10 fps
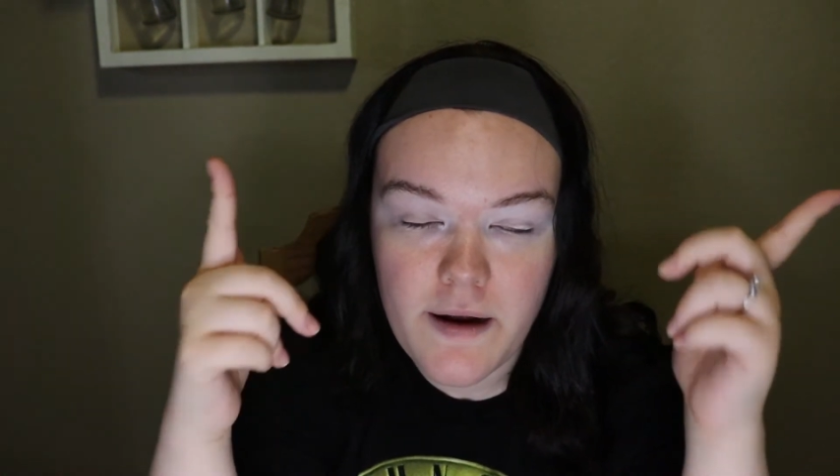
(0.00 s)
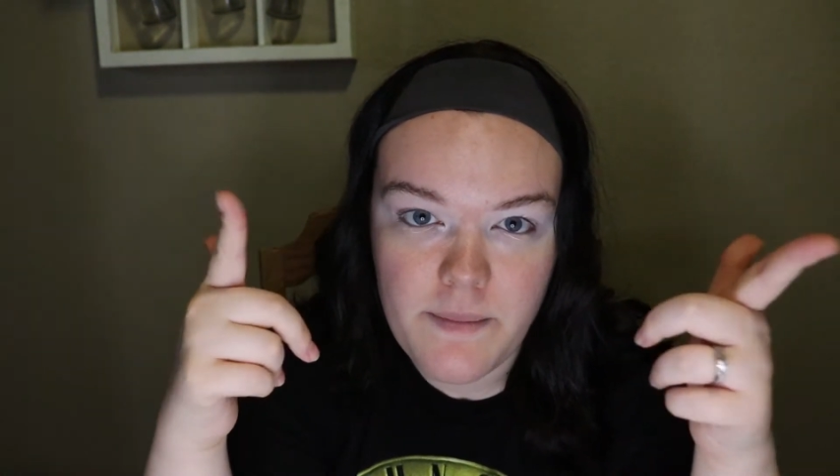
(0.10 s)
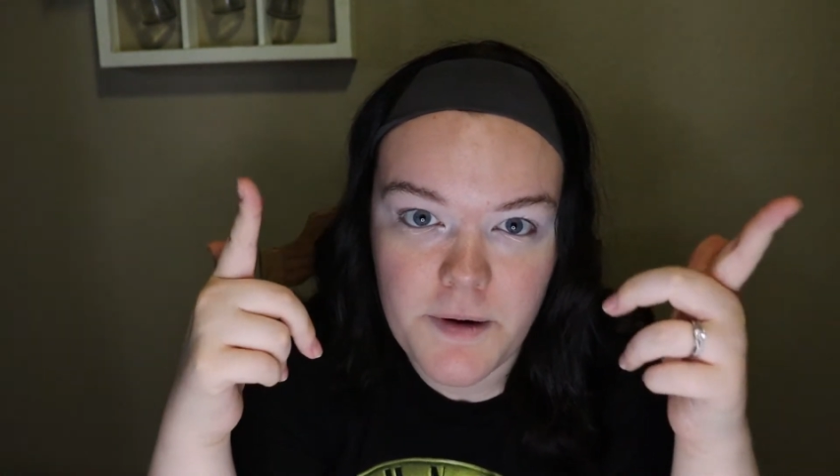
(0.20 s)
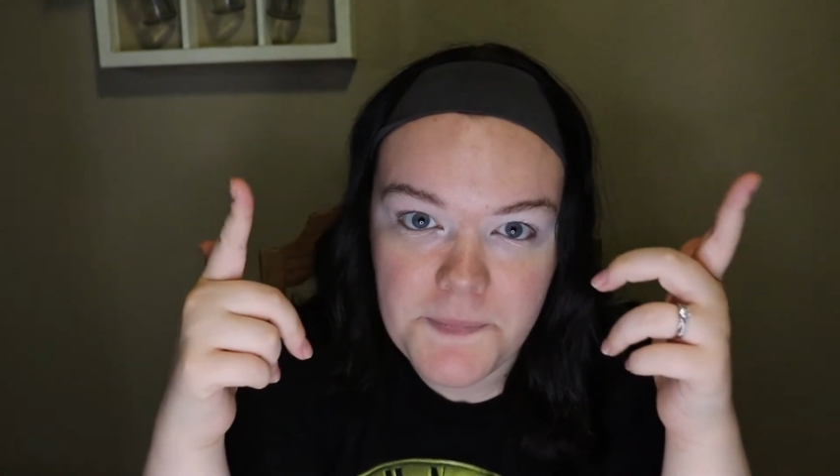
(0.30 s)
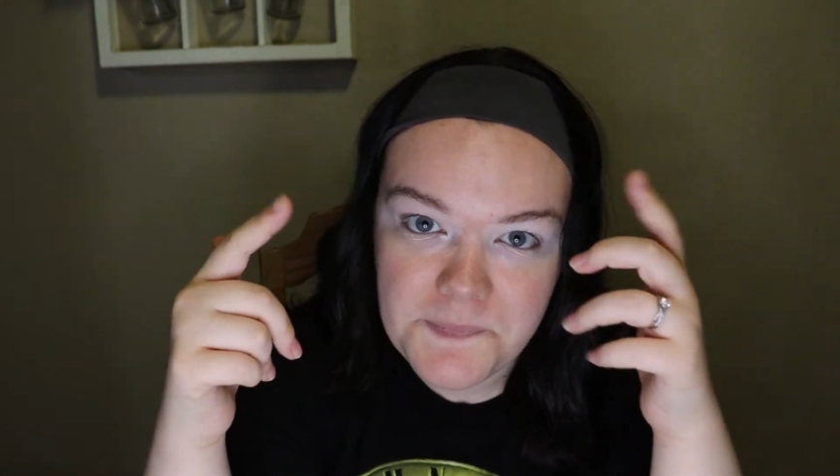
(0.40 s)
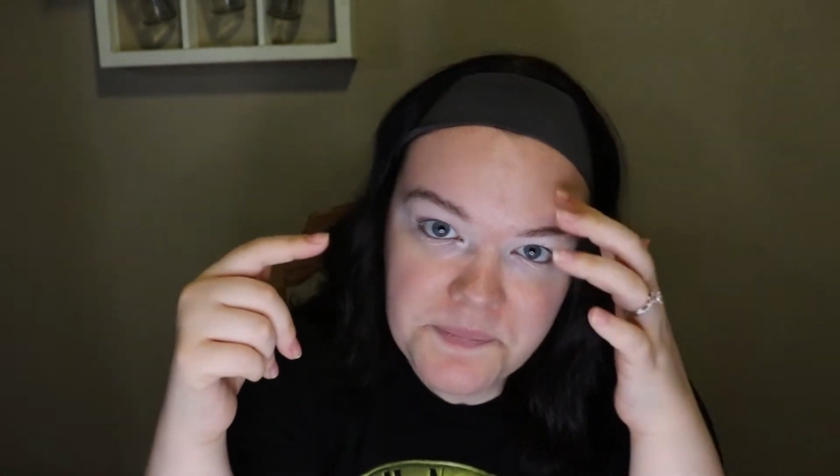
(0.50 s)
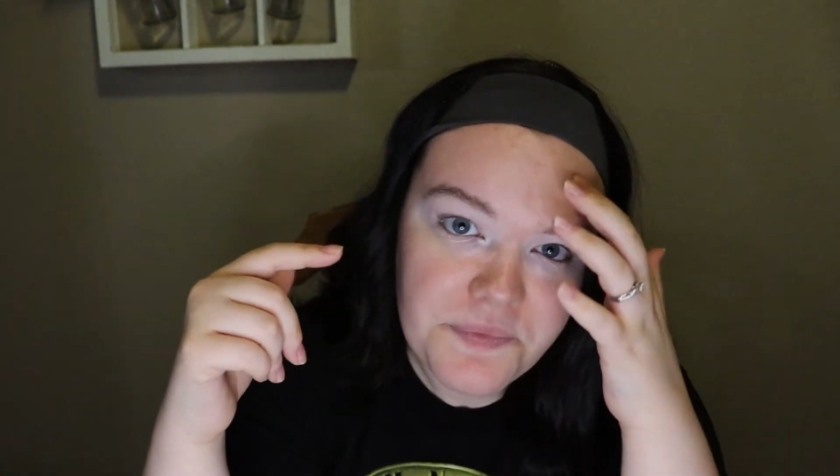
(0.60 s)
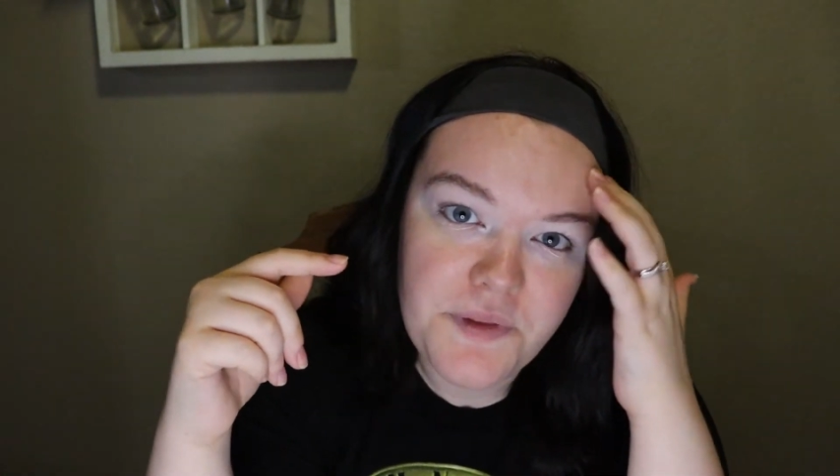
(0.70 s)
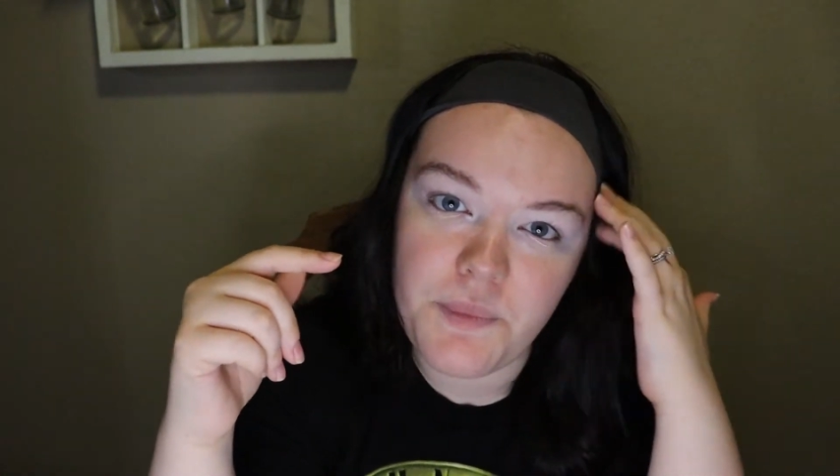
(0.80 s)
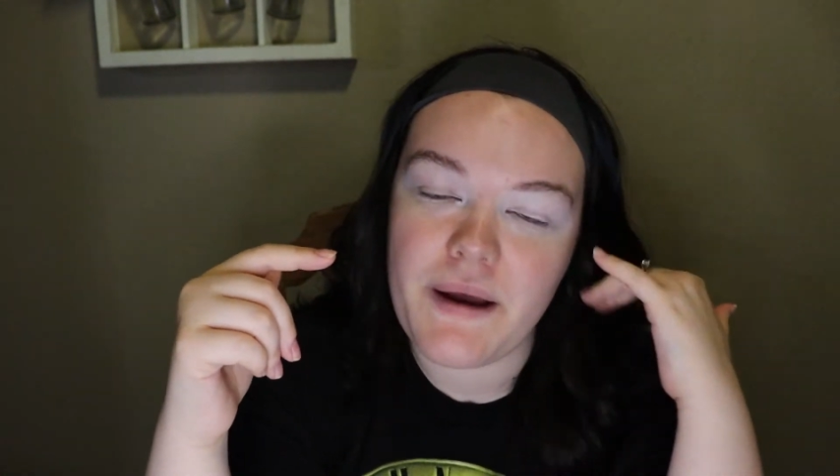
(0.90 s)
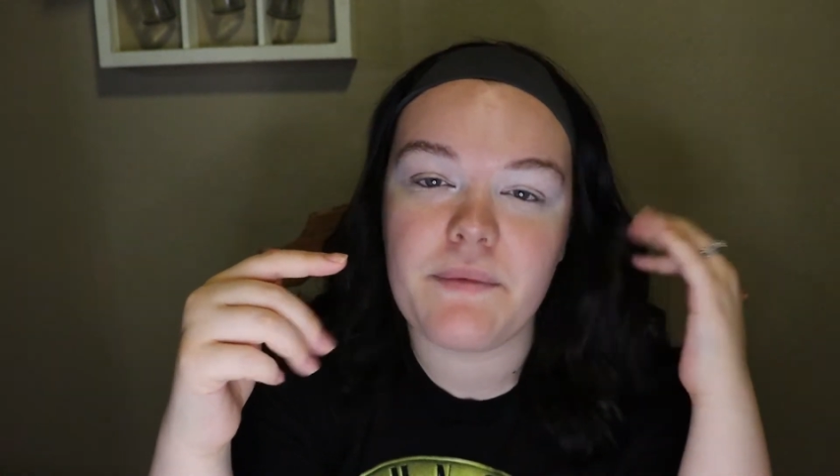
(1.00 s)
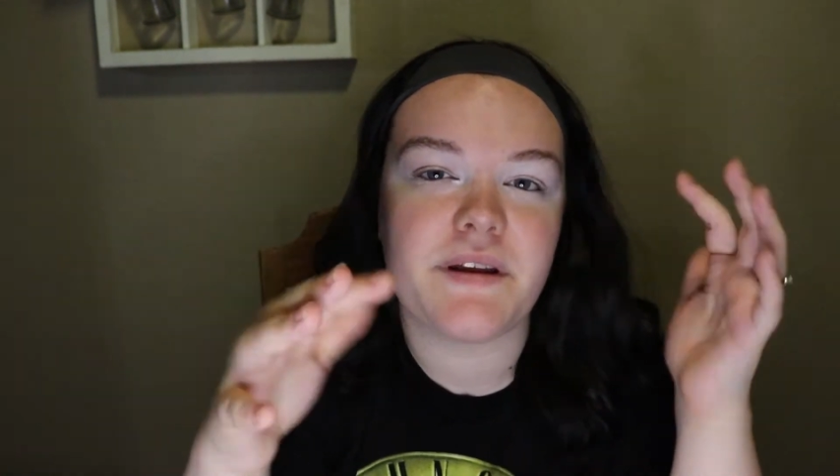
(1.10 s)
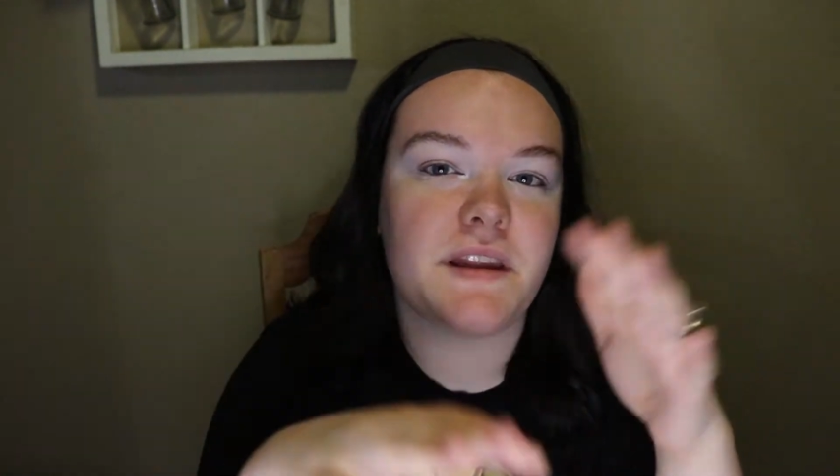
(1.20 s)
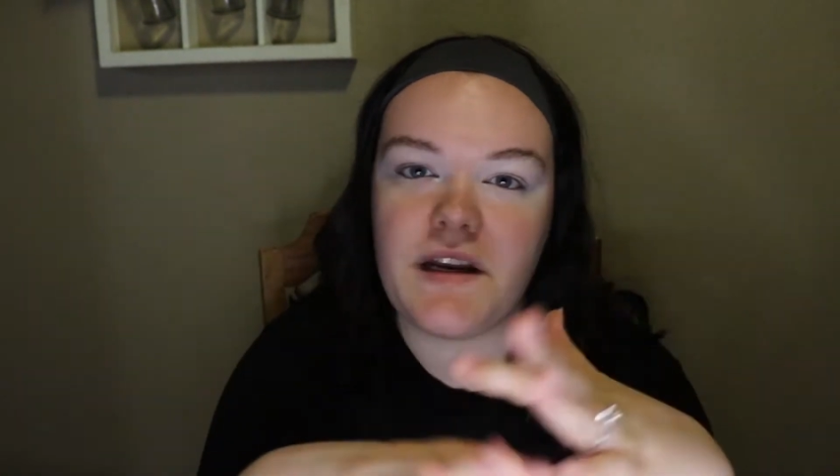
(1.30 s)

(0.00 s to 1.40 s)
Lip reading: Primer, the white one